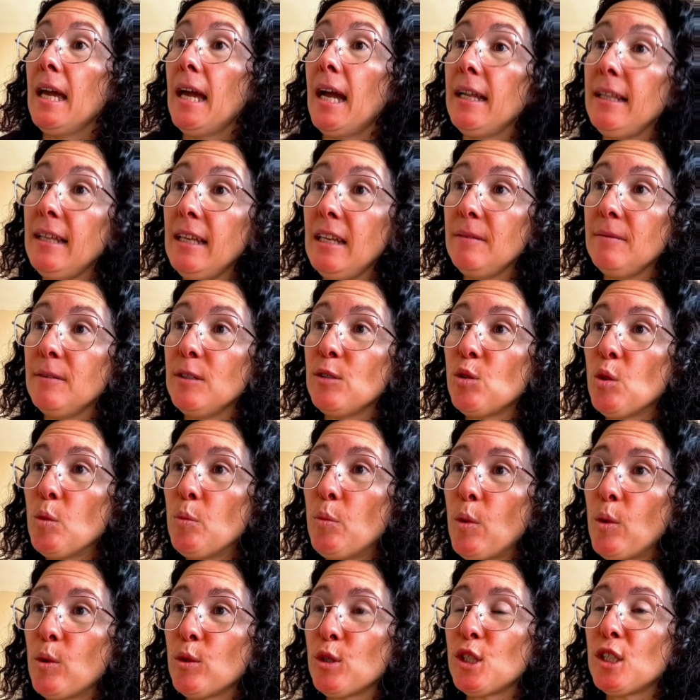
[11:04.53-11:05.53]
And it even
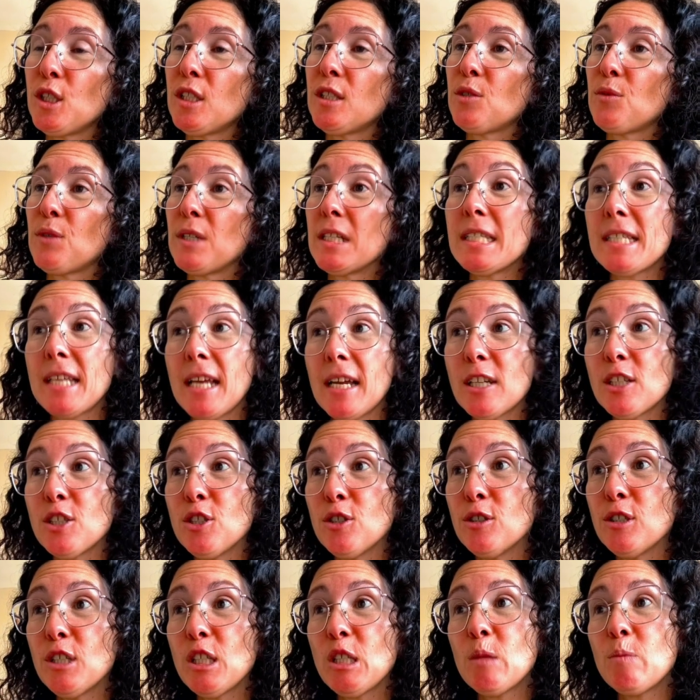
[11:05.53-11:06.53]
supports
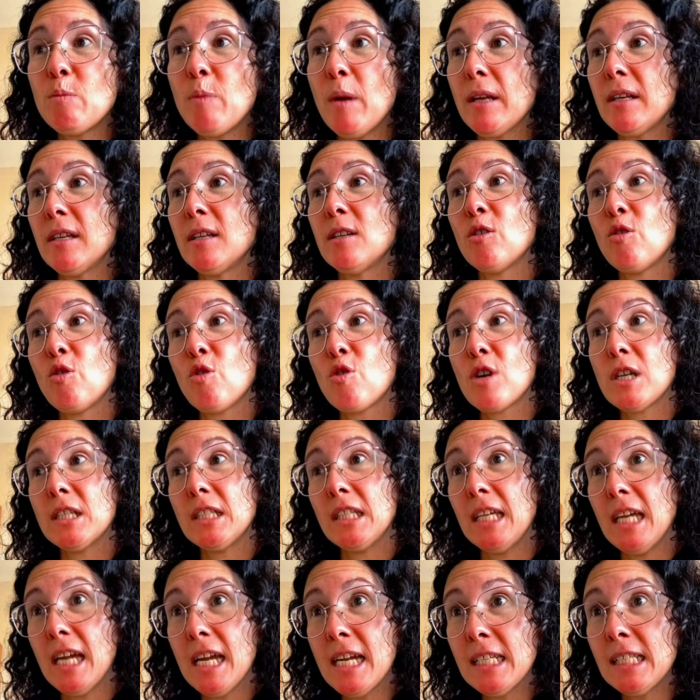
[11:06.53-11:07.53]
transactions spanning
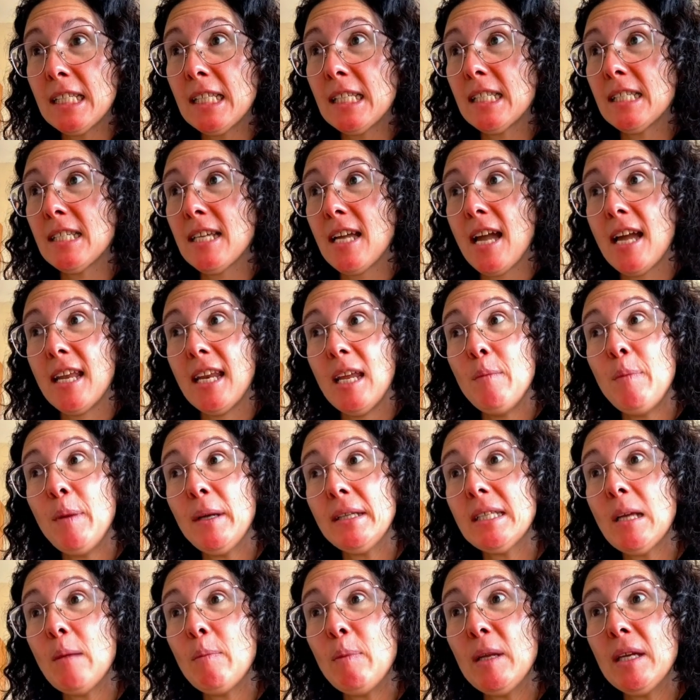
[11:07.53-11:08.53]
ORDS and
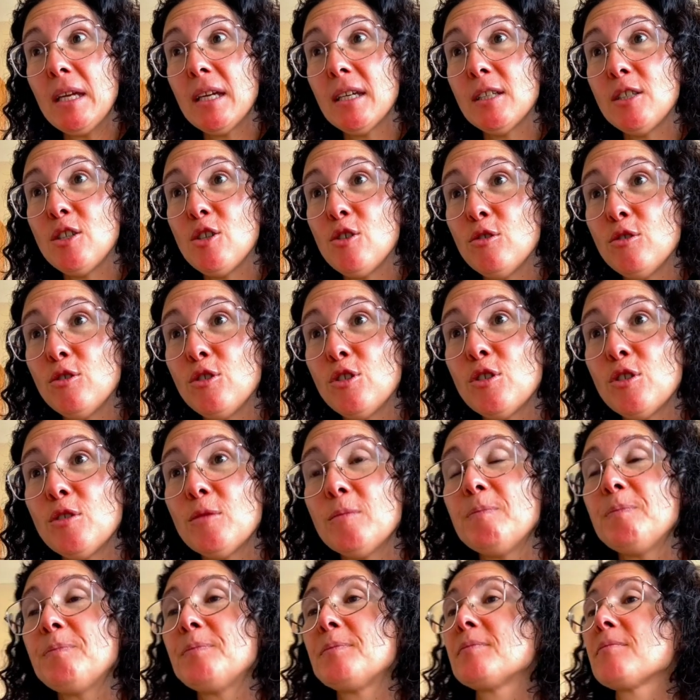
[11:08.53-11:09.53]
Apex applications,
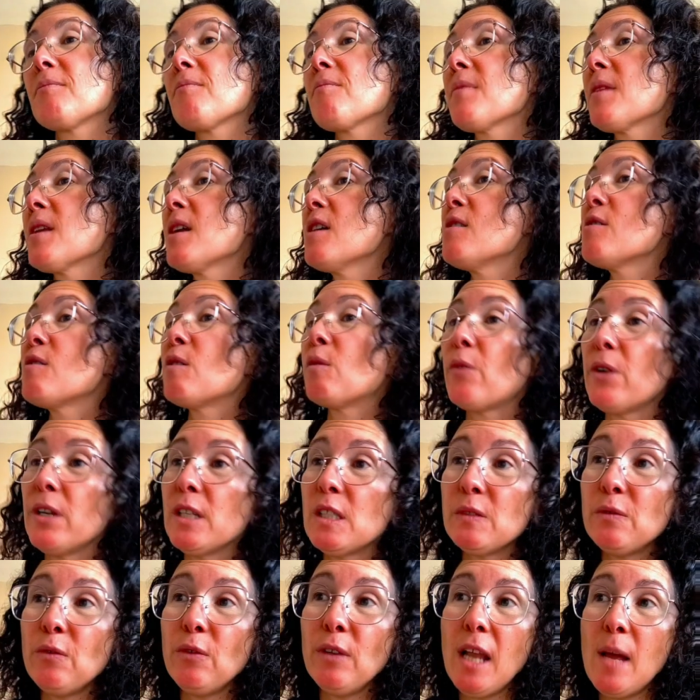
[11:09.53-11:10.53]

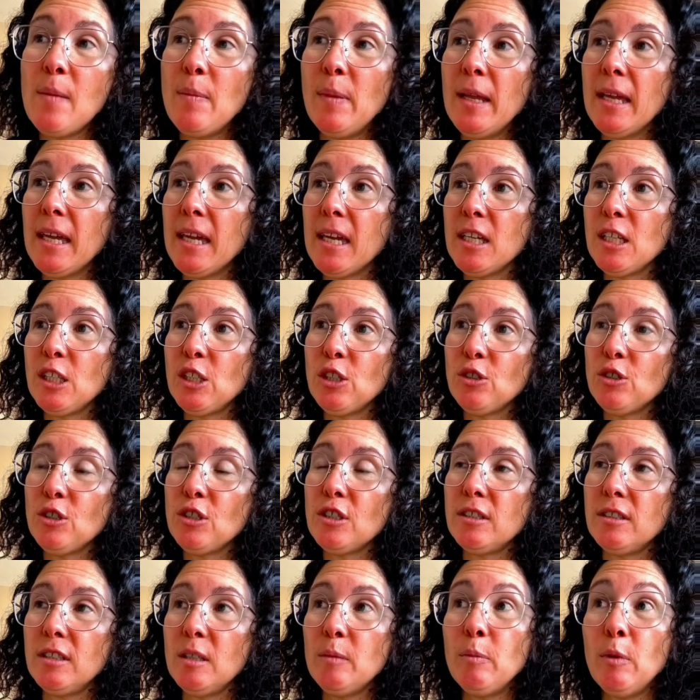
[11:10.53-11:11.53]
RESTful
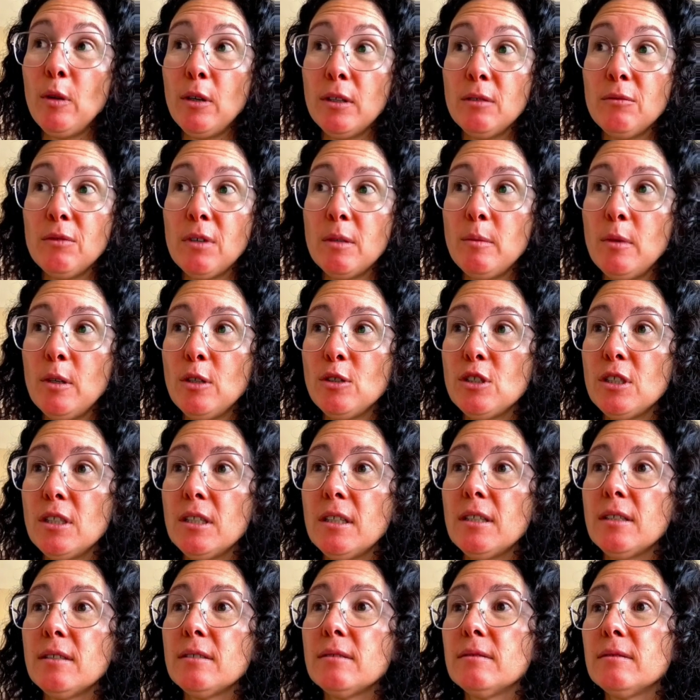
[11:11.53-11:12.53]
applications deployed
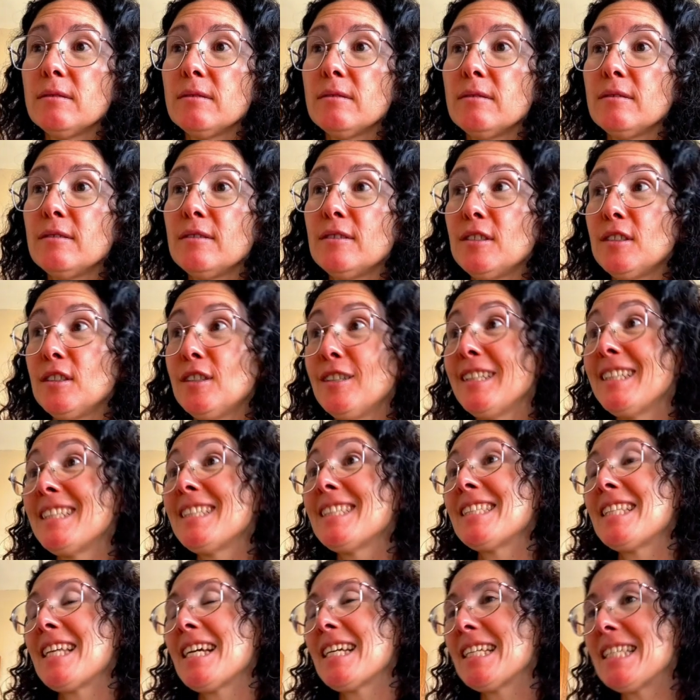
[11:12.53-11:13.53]
WebLogic,
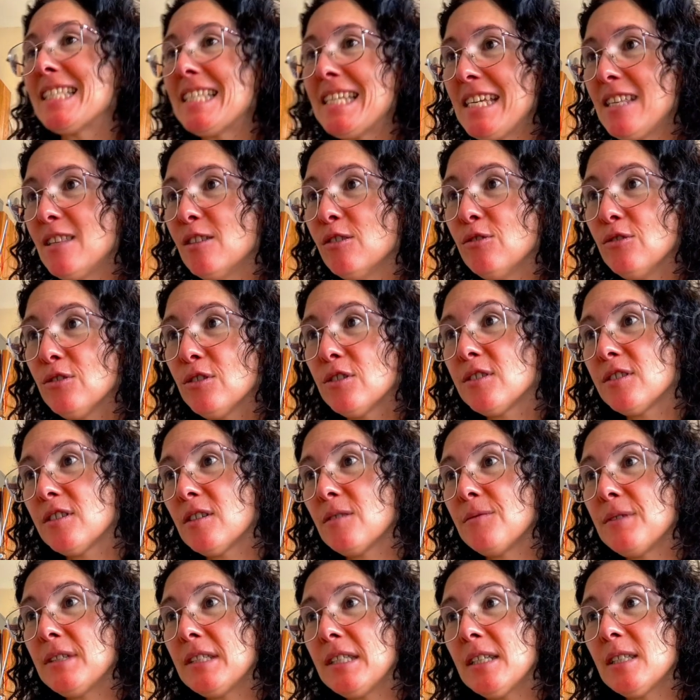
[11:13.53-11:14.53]
Tuxedo
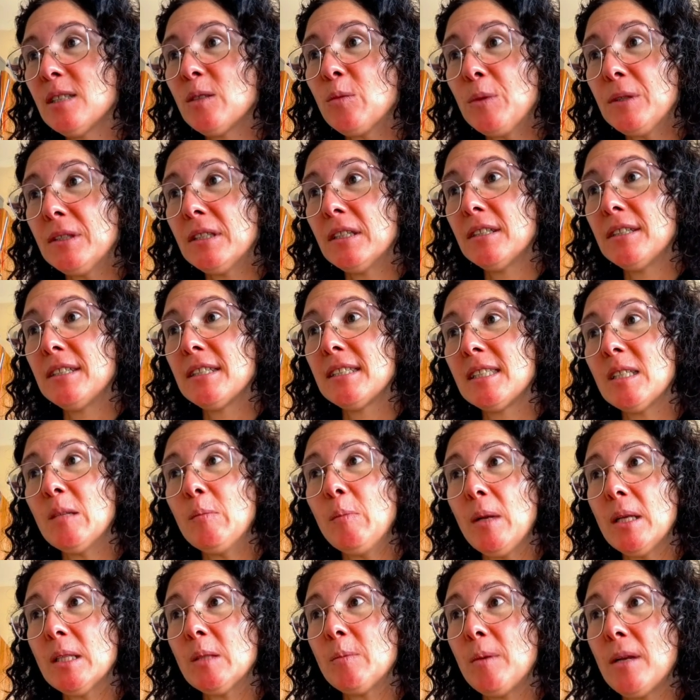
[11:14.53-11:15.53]
services written in C++
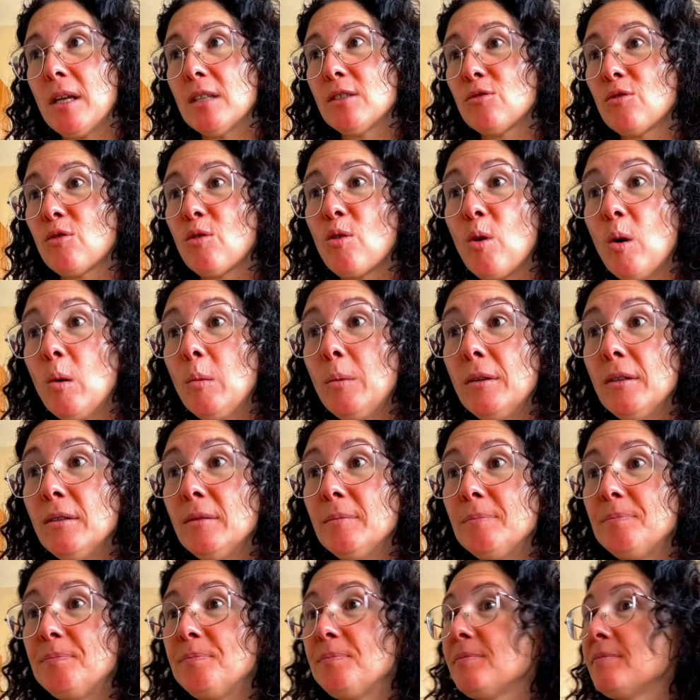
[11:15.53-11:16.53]
or
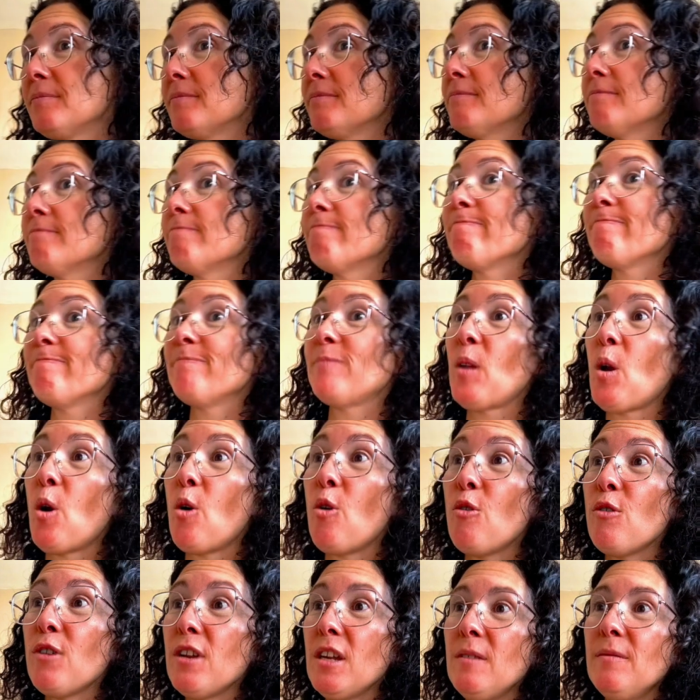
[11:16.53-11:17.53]
COBOL,
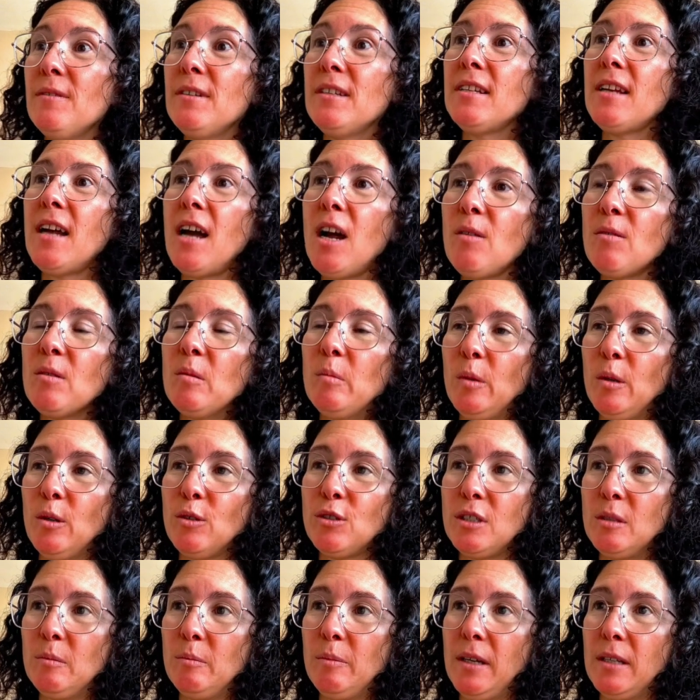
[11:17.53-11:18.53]
or even our
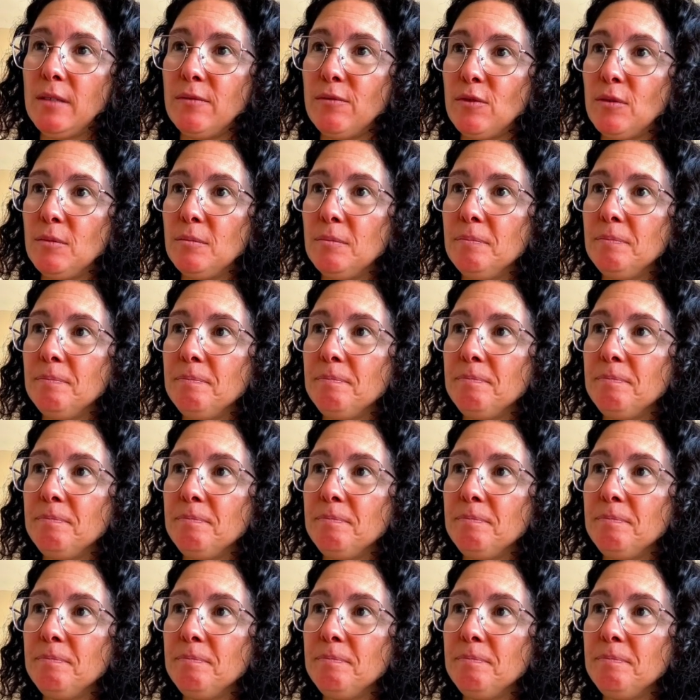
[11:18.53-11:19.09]
blockchain platform.